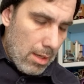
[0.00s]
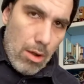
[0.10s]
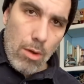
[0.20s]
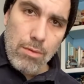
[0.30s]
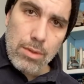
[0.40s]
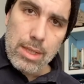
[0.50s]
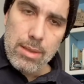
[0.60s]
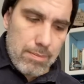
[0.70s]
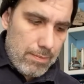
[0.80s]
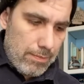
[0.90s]

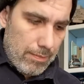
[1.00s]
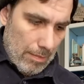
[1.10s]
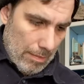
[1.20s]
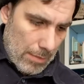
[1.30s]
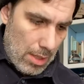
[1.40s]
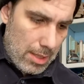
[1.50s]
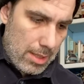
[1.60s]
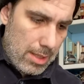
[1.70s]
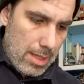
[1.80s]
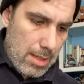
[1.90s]
hopefully
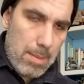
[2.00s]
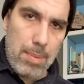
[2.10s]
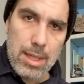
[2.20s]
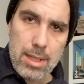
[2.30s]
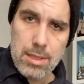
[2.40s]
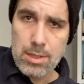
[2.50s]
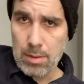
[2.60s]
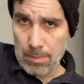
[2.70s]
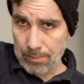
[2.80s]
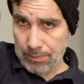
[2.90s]
talking and picking
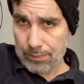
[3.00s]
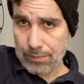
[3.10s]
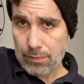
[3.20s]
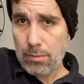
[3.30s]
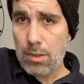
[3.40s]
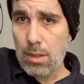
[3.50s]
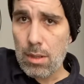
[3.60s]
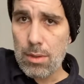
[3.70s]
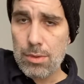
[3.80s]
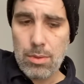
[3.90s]
soon
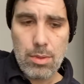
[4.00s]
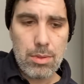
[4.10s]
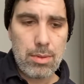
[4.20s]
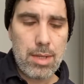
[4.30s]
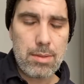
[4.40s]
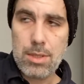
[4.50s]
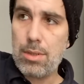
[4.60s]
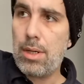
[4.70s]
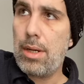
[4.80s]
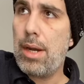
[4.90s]
throughout the
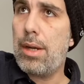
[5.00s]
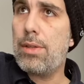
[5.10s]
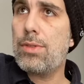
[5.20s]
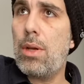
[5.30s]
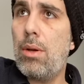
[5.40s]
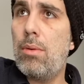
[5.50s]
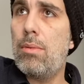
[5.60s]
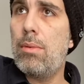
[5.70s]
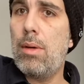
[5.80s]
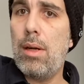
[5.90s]
Missouri area. So,
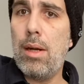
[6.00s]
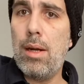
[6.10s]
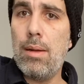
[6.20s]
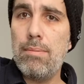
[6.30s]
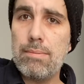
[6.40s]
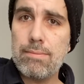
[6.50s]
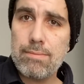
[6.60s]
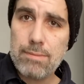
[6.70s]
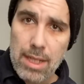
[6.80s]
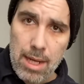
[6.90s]

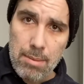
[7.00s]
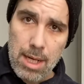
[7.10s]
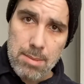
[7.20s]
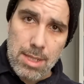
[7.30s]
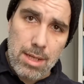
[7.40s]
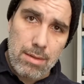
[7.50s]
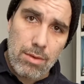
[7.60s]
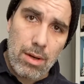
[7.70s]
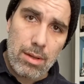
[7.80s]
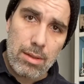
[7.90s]
again, my name is Andy
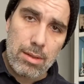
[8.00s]
Navarra.